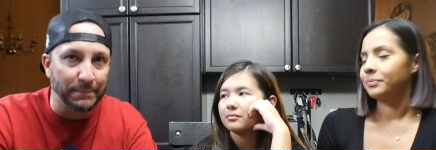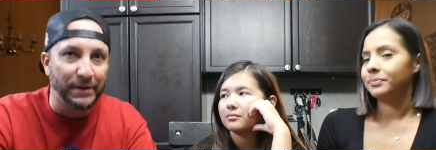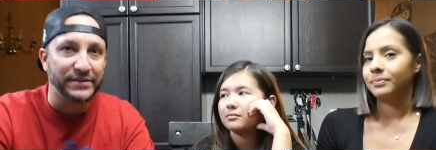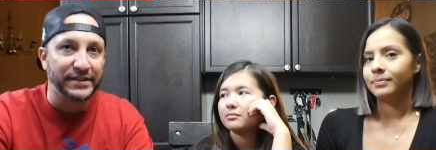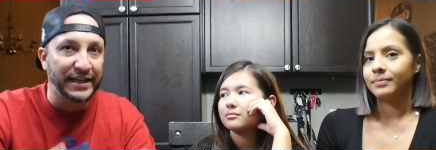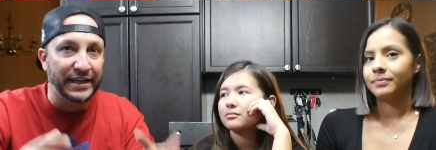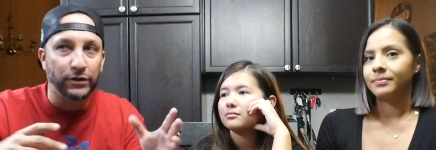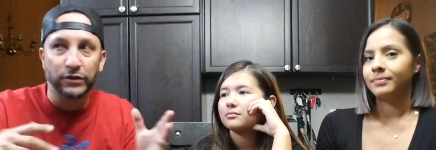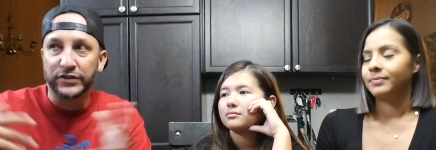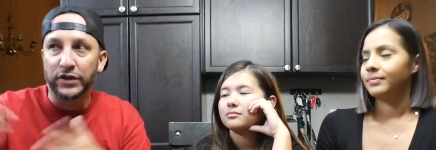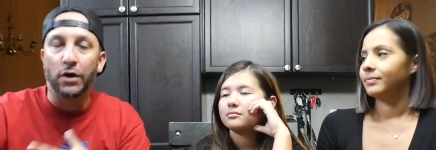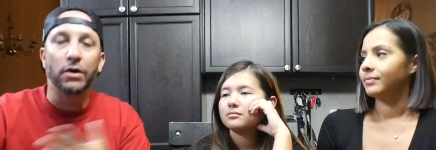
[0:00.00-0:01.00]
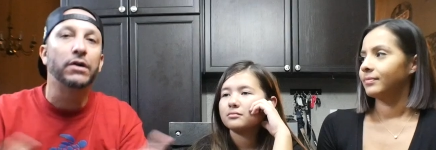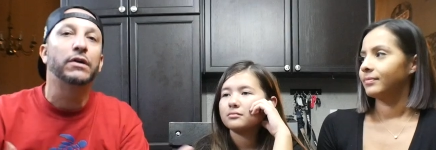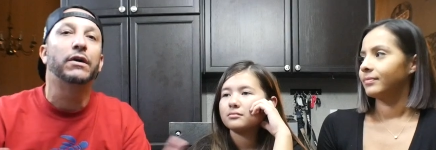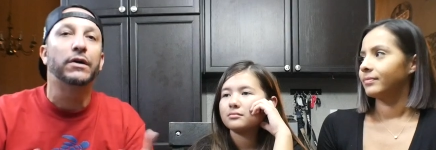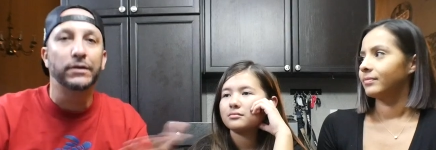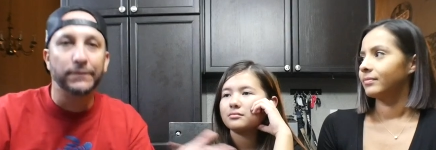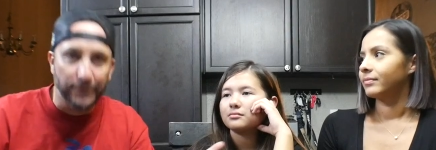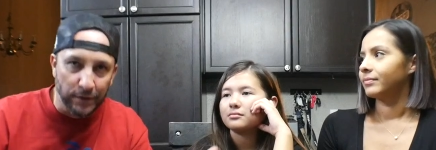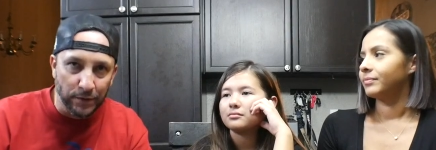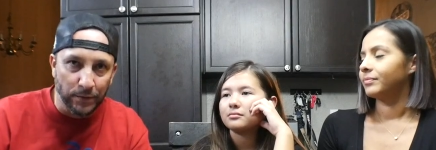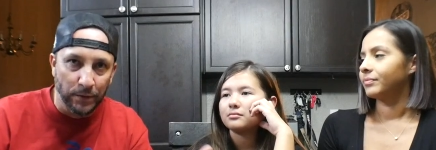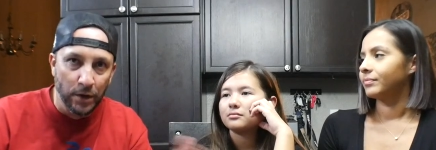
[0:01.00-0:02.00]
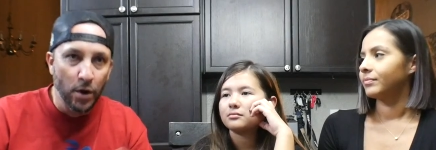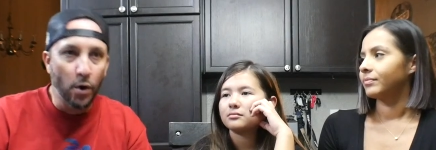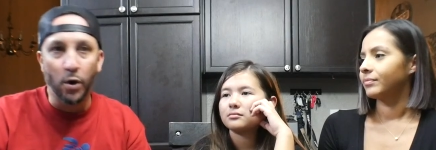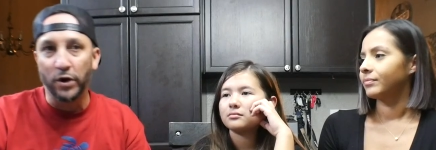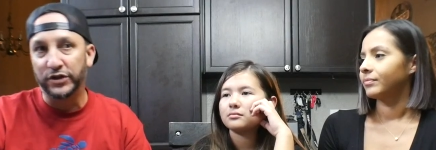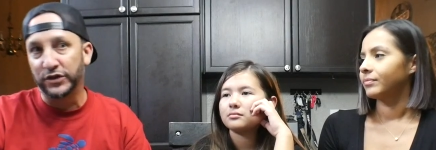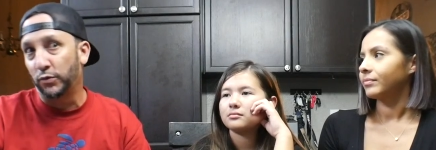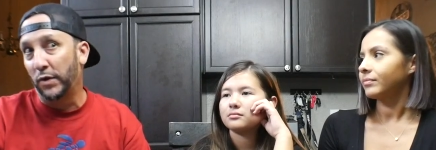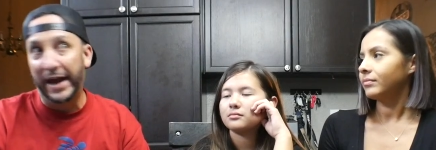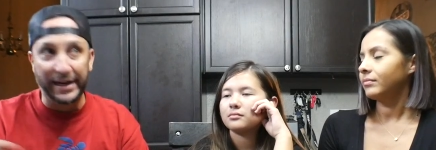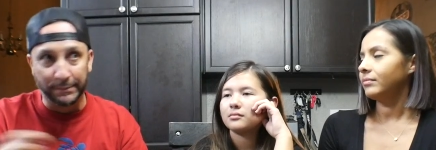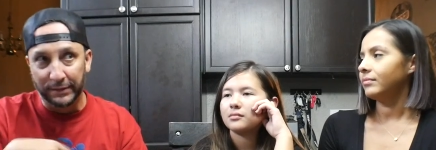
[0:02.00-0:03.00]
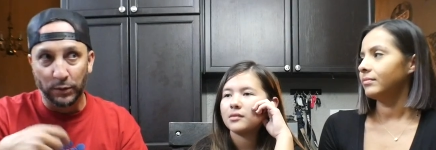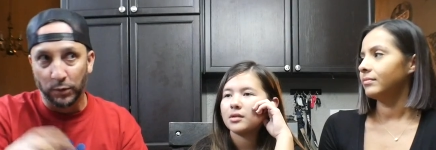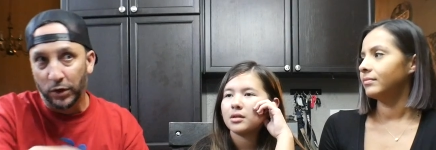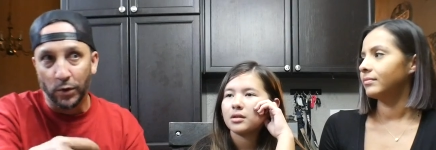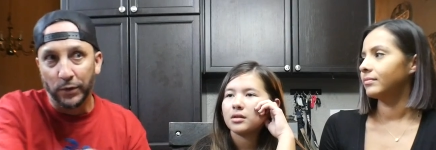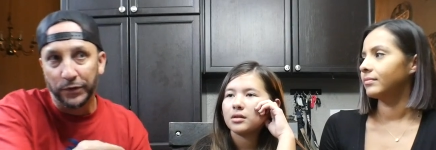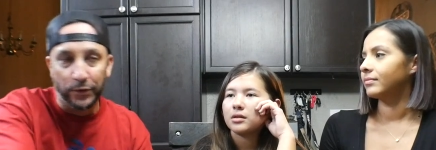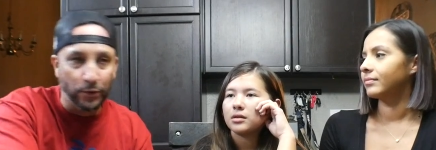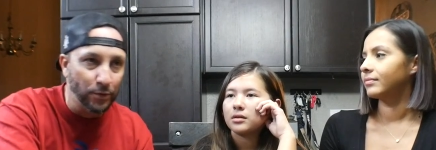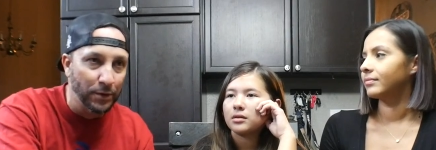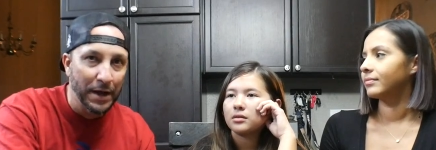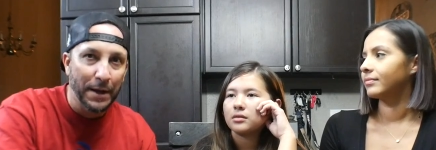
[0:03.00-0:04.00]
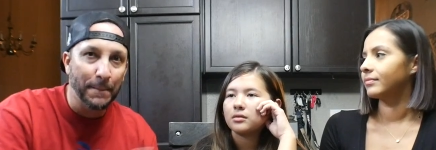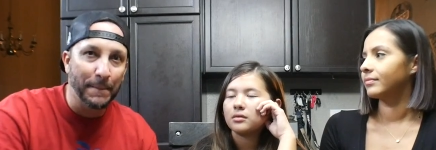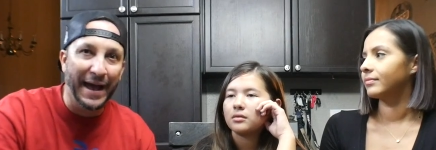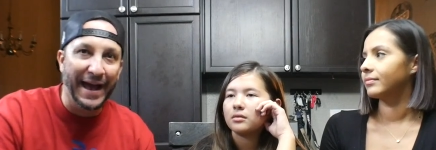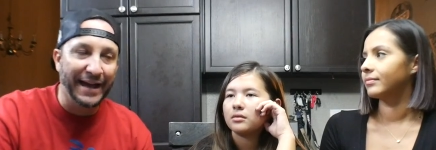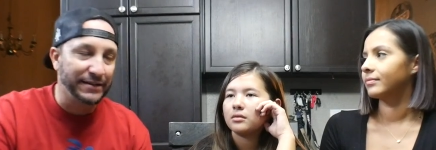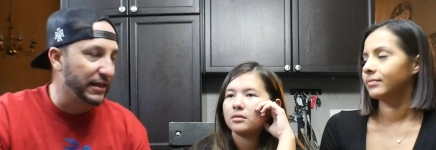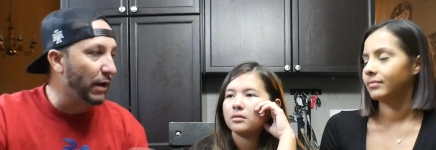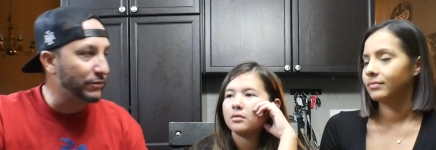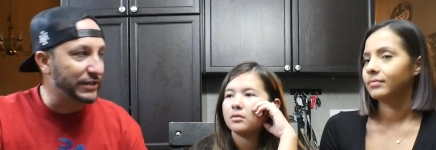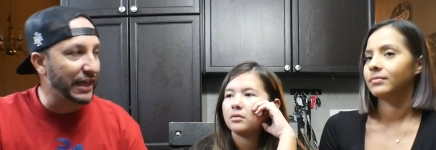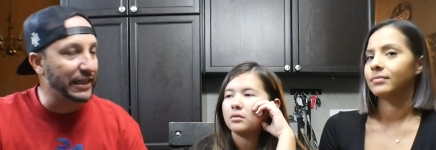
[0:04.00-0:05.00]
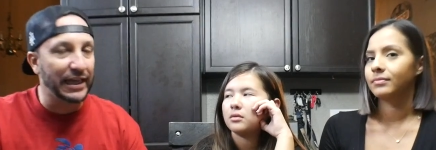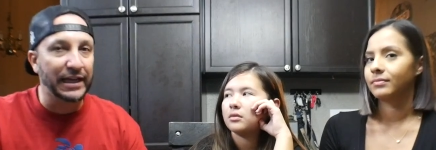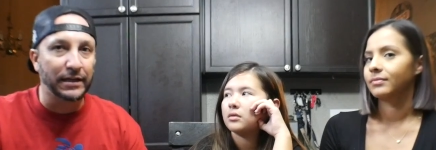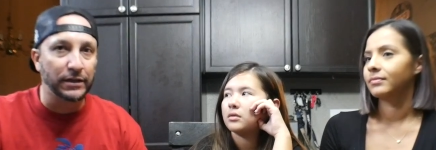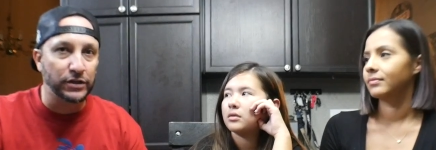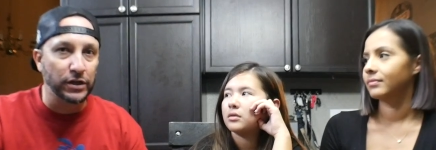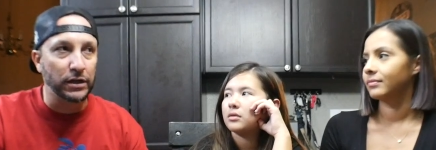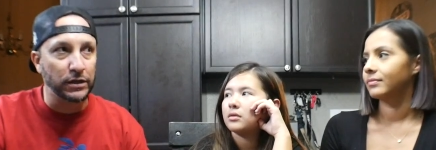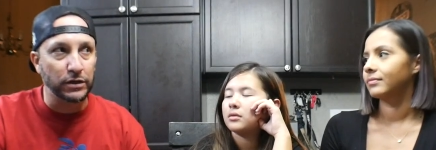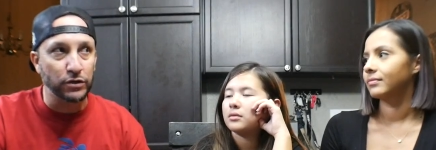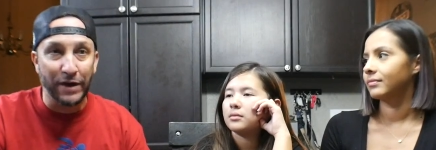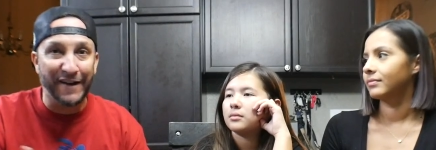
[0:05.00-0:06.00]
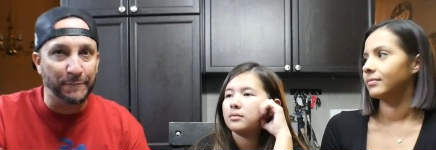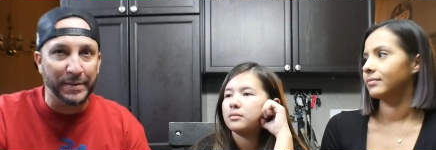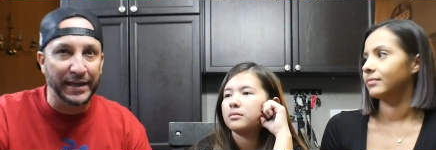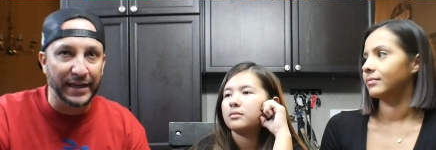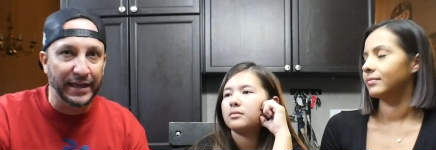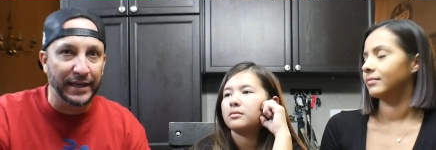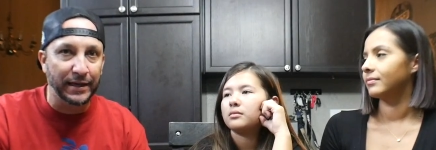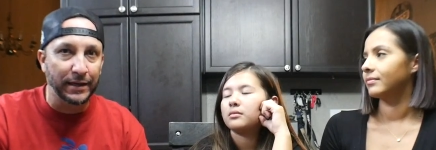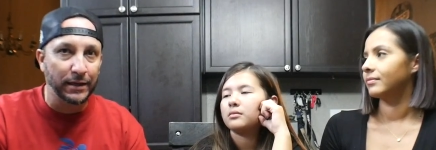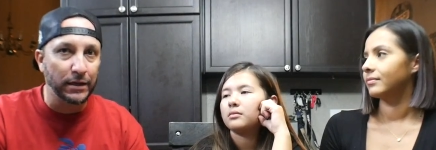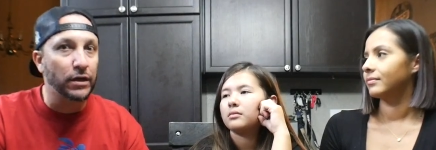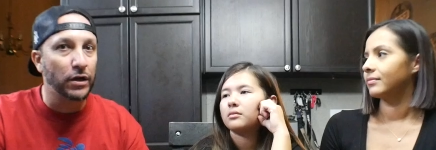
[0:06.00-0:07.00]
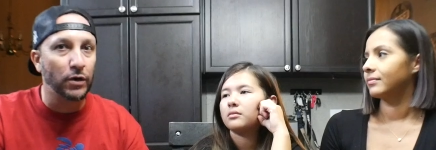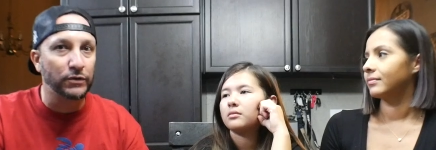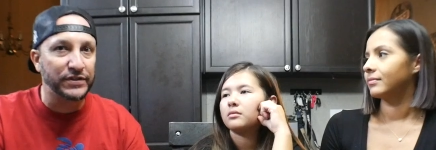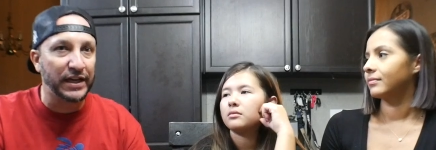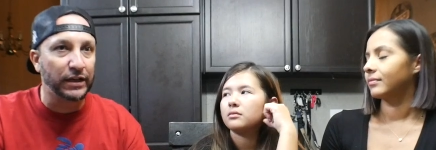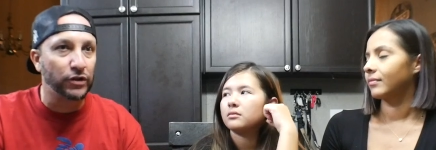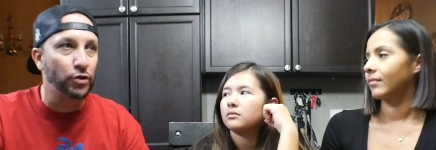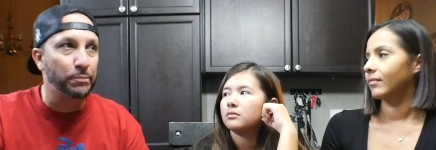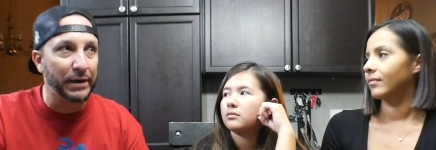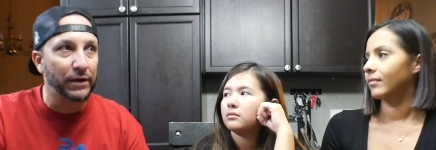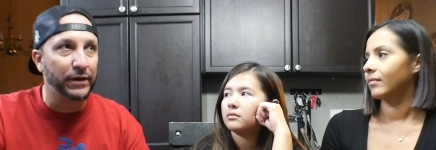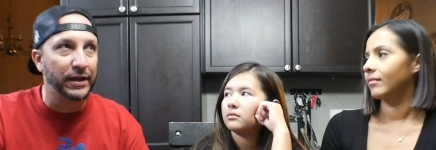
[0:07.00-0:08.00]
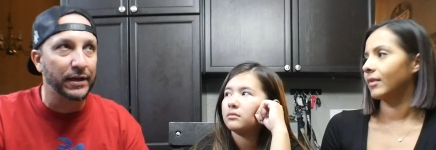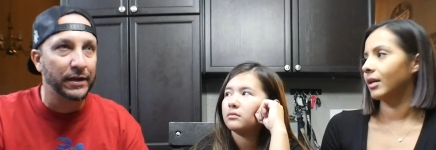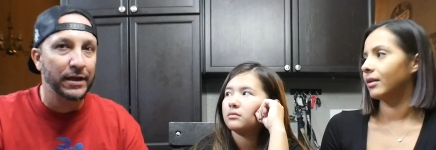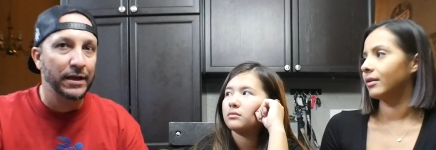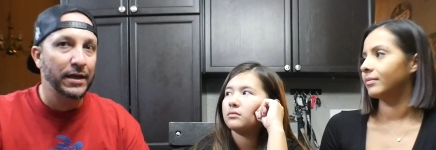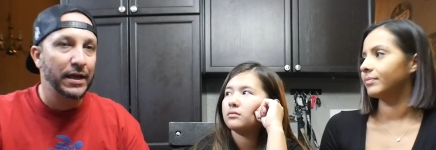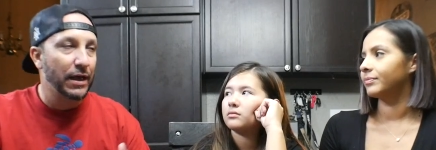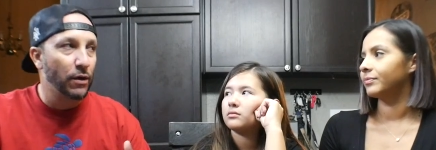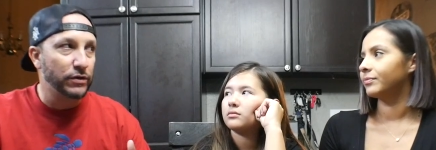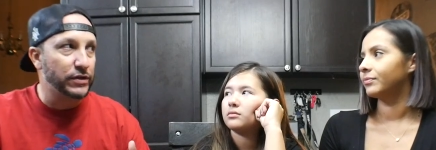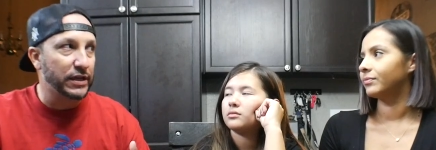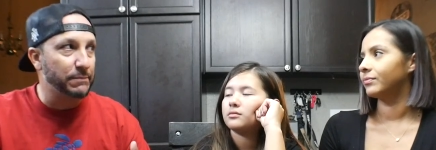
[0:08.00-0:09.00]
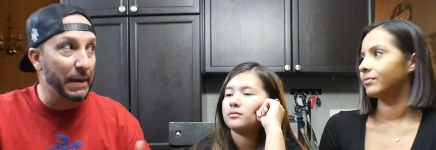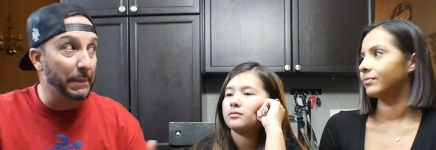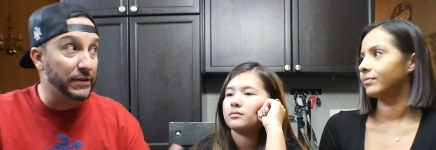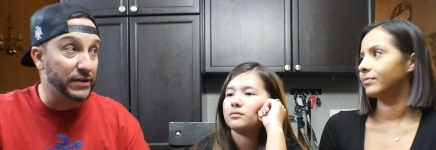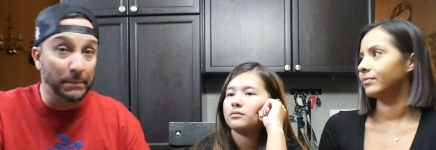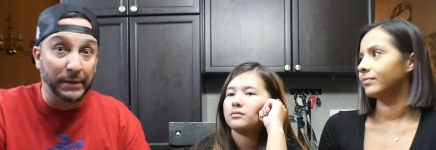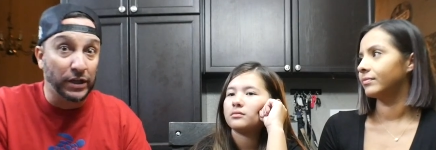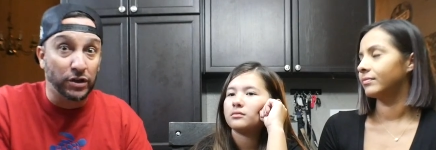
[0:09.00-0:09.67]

Speaker 1: must have either saw her on her phone or just randomly were going through bags. And I was like, Layla, did you have PE, you know, second, third period? Yeah. Did maybe somebody